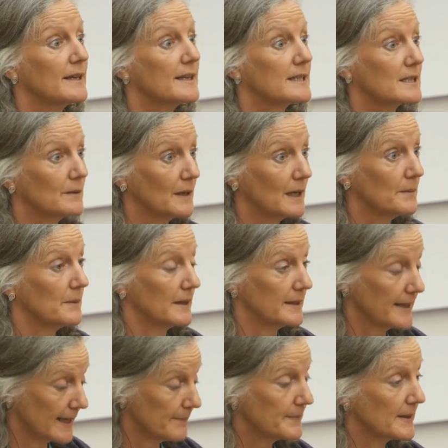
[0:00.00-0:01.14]
So
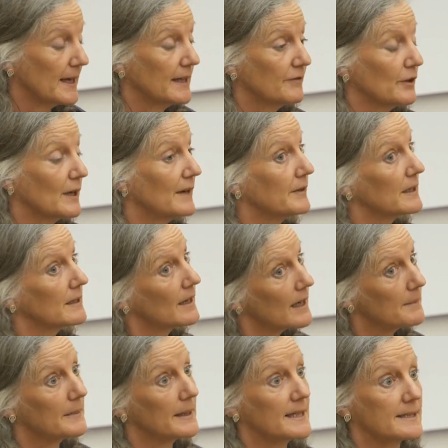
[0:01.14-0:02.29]
and if you're having
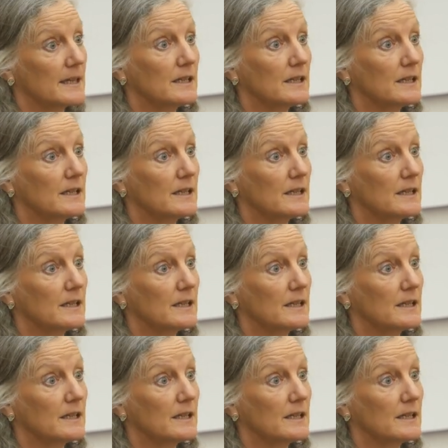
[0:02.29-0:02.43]
nightmares,